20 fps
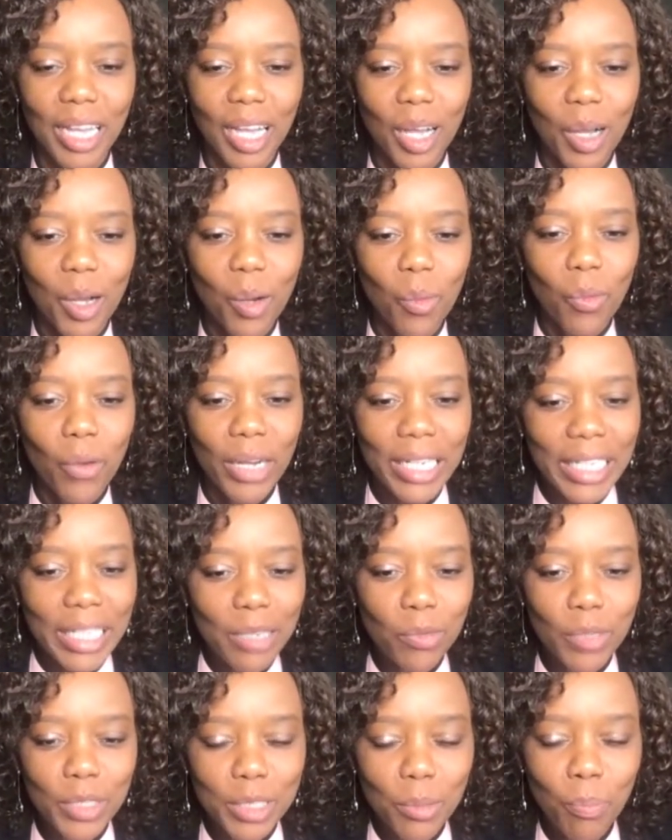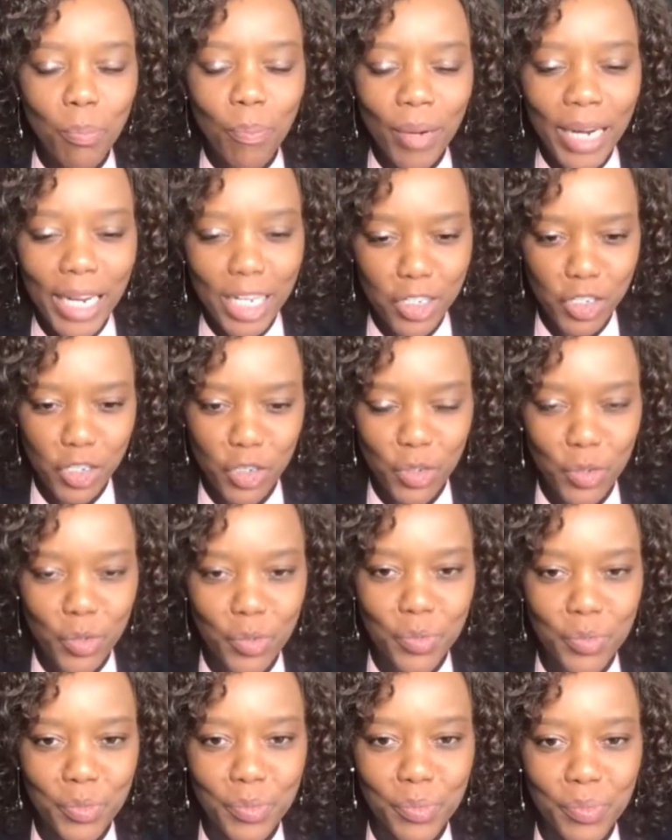Well, it was a
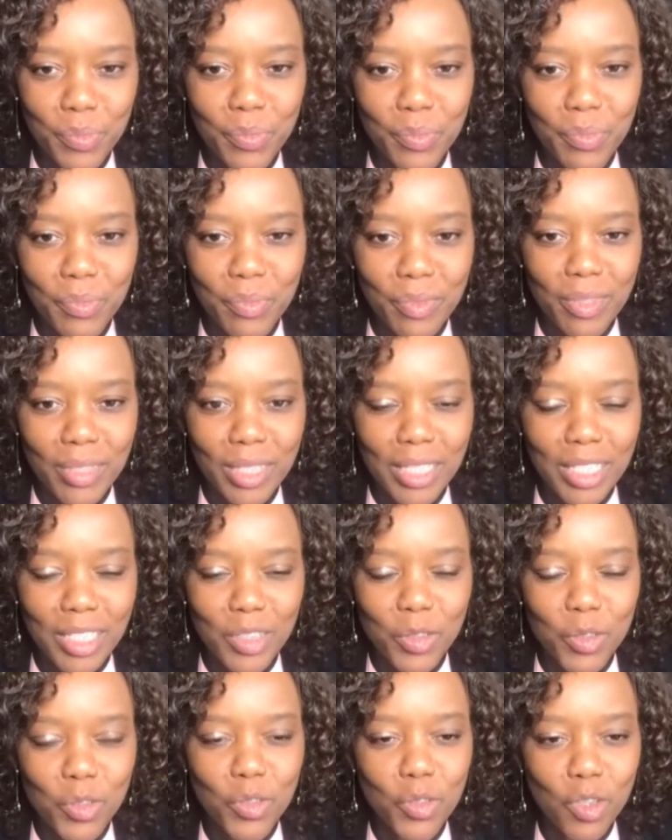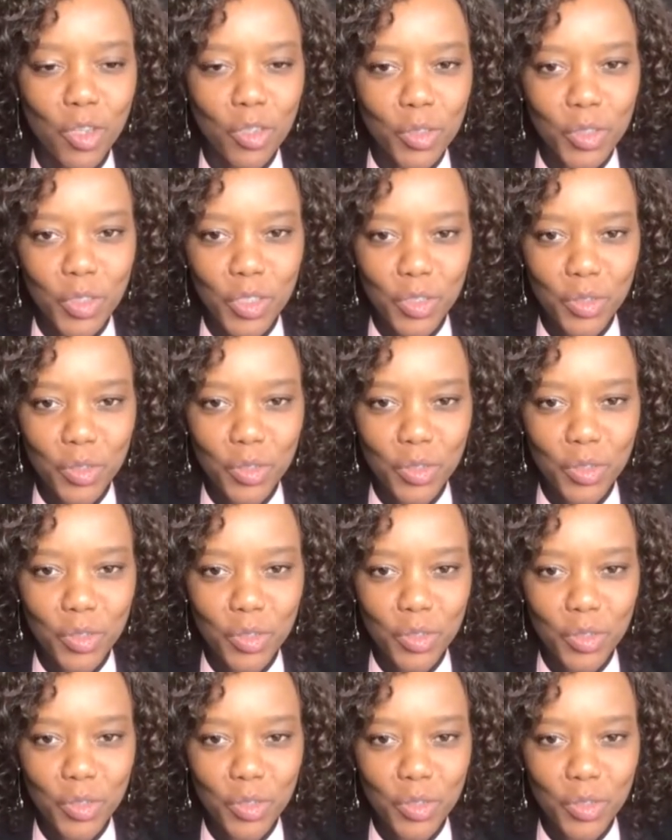pleasure to talk to you
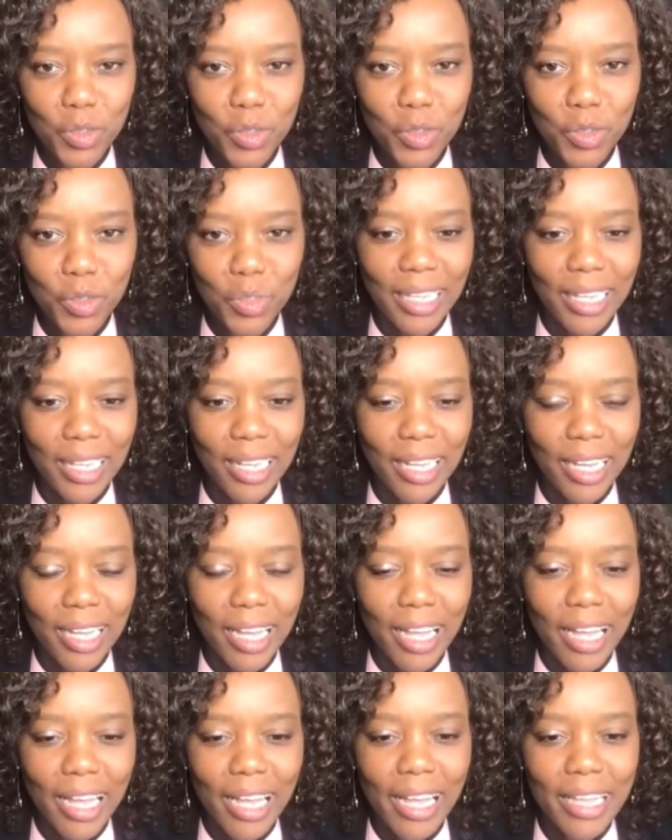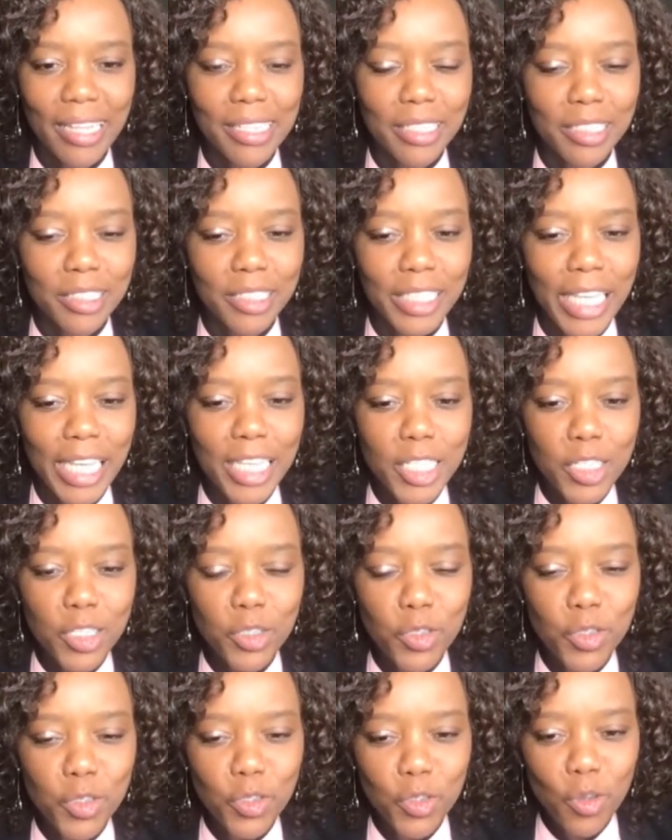today. And thank you
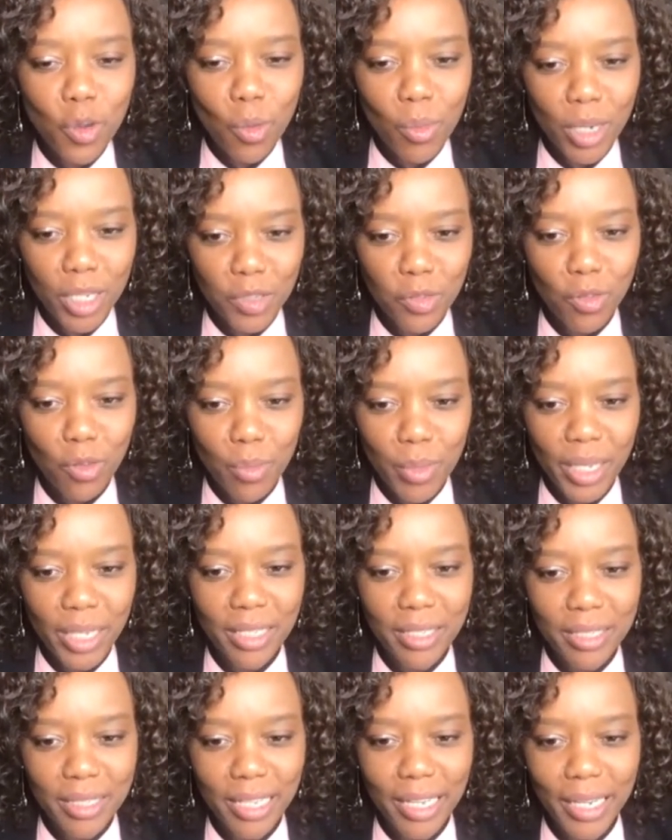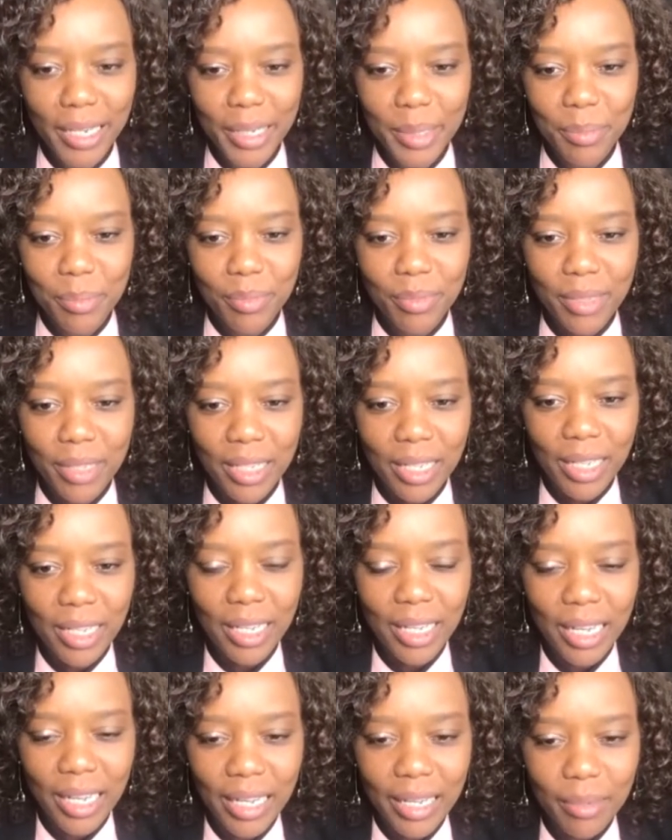so much for making time.
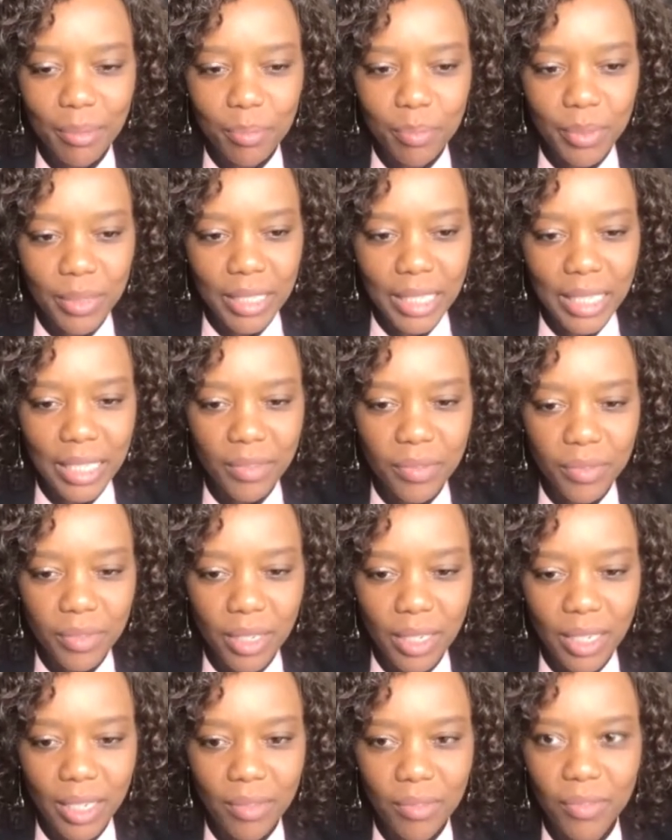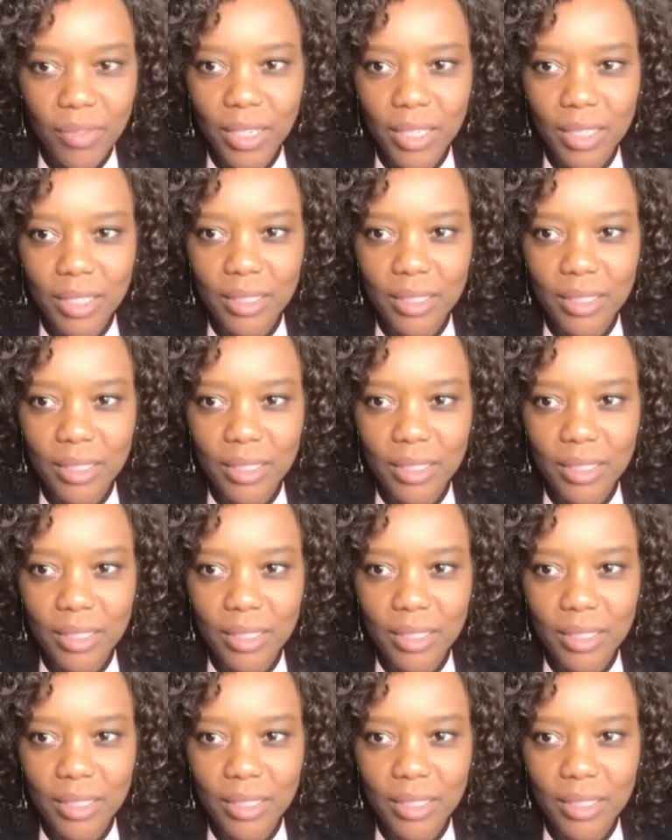I believe I have like...